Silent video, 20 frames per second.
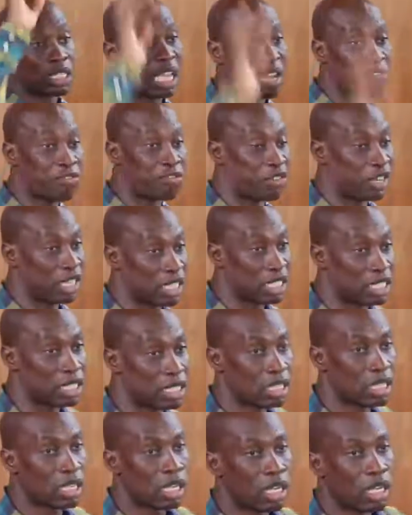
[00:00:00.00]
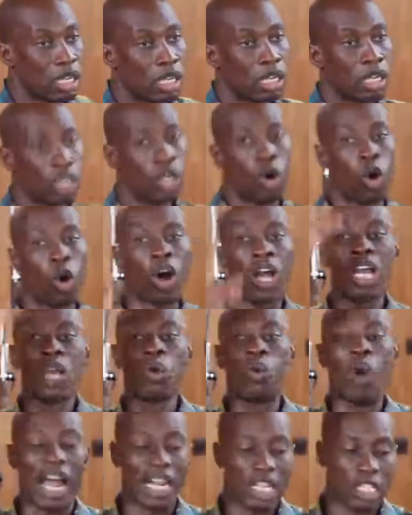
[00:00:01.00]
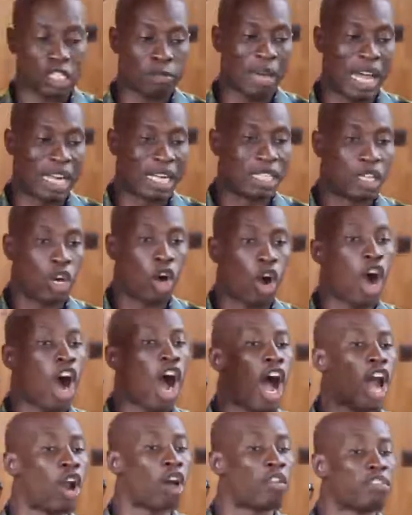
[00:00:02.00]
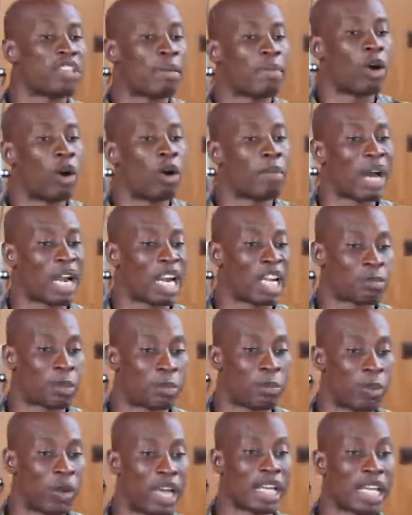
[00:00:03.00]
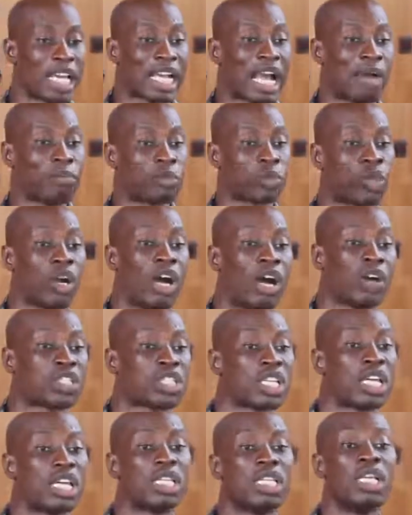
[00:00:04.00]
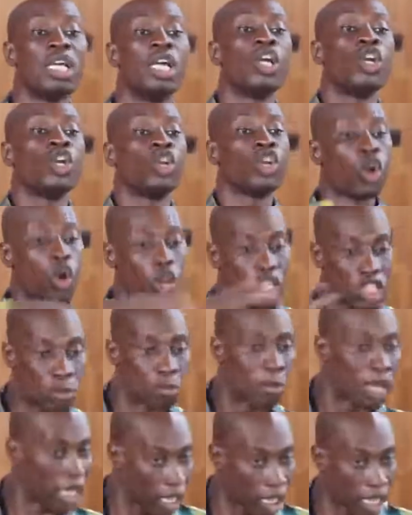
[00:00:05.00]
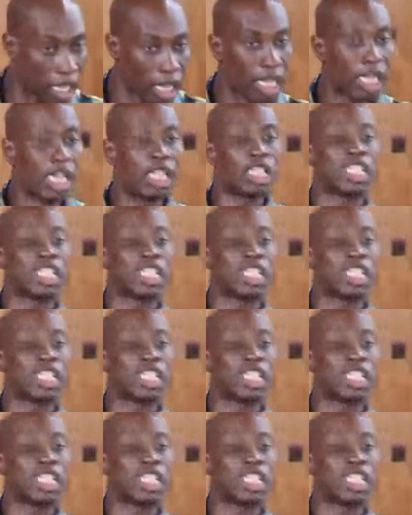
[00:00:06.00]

10 friends. Only one is married. All of them are married people, and they come to your house and noise making,